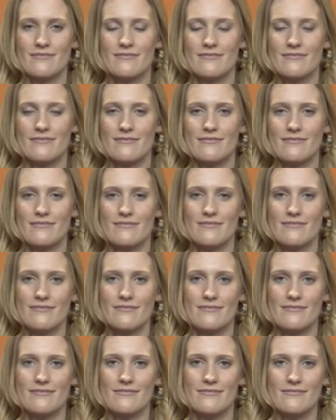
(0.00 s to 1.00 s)

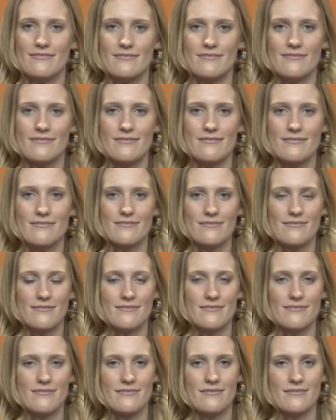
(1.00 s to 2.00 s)

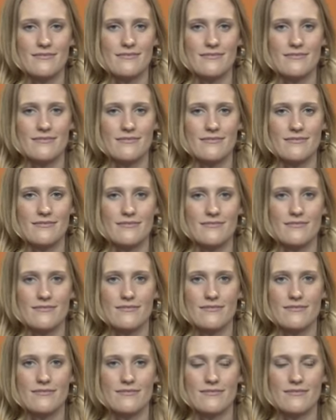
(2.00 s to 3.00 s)

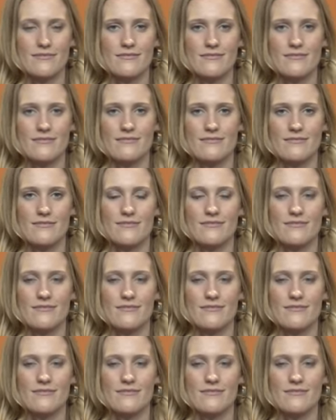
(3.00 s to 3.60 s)
(no one is talking)